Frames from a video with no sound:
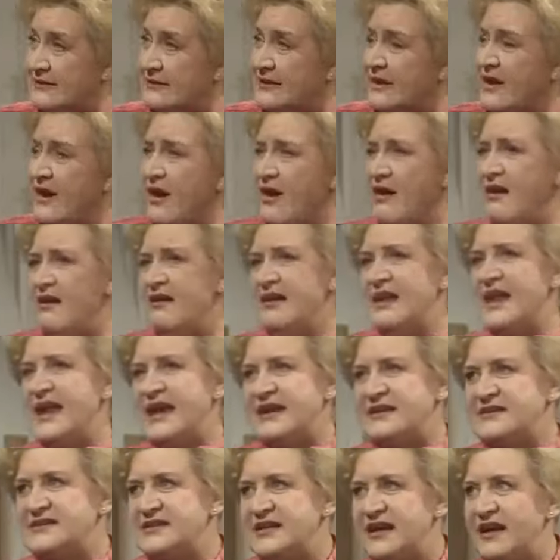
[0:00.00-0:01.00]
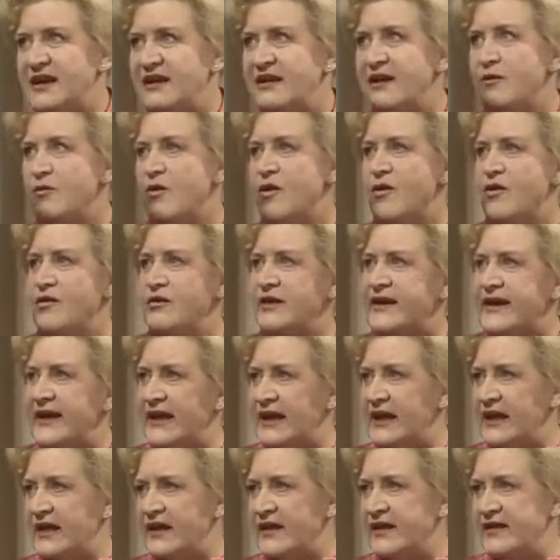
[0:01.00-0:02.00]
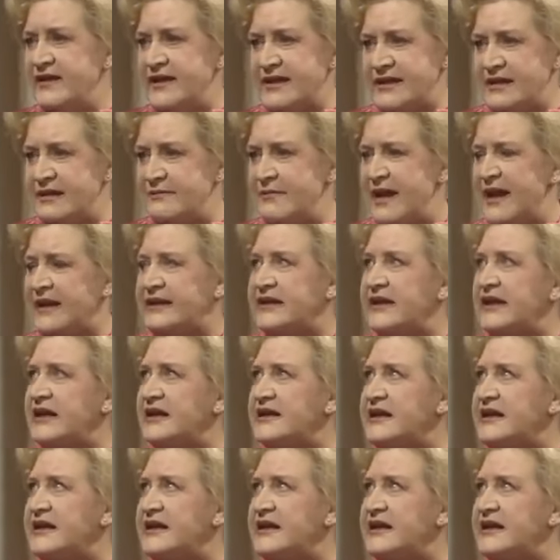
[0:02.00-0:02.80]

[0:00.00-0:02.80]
Oh, let her. It won't kill you, and it'll make her